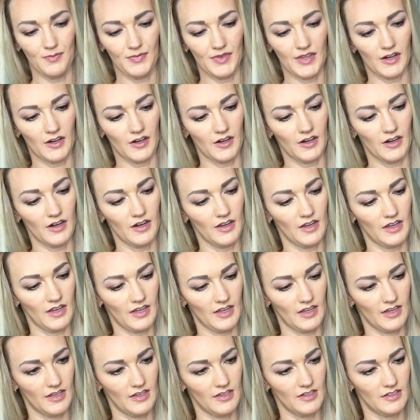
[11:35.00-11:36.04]
There
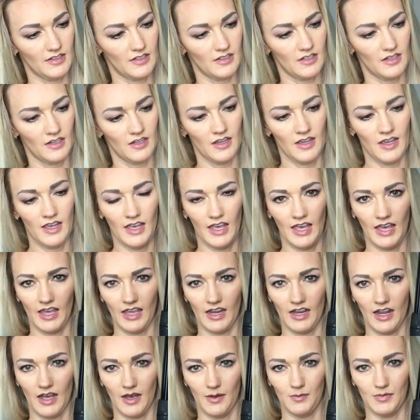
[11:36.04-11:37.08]
is
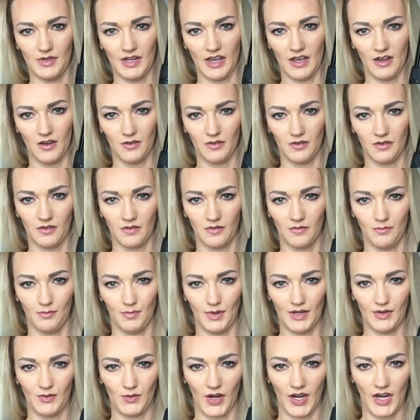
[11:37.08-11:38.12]
an up-down
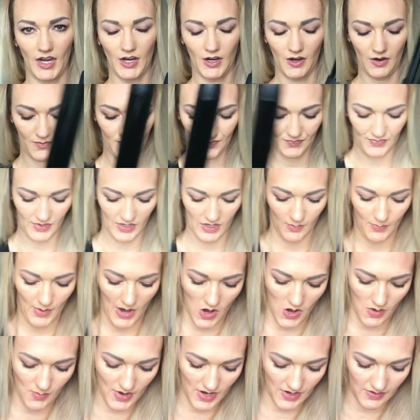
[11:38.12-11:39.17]
button right here and a
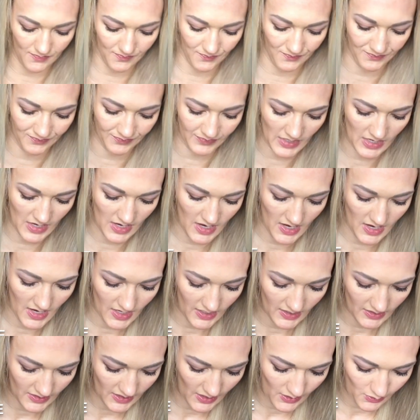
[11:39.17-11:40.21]
power button.
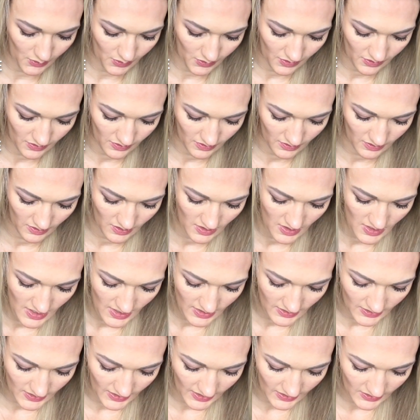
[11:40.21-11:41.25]
So
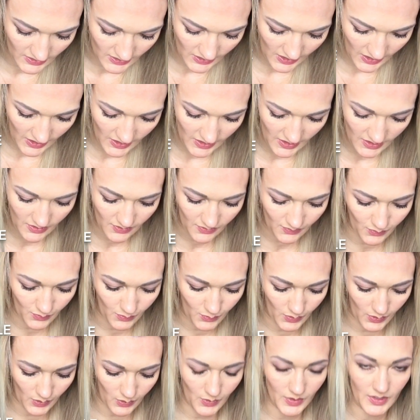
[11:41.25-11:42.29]
to get started,
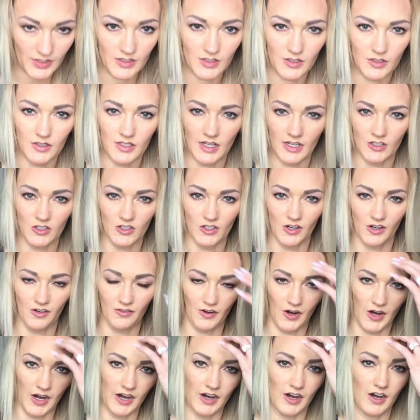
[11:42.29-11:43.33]
we're going to section
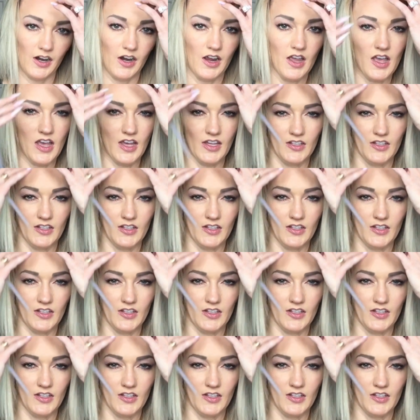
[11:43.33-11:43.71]
off our hair.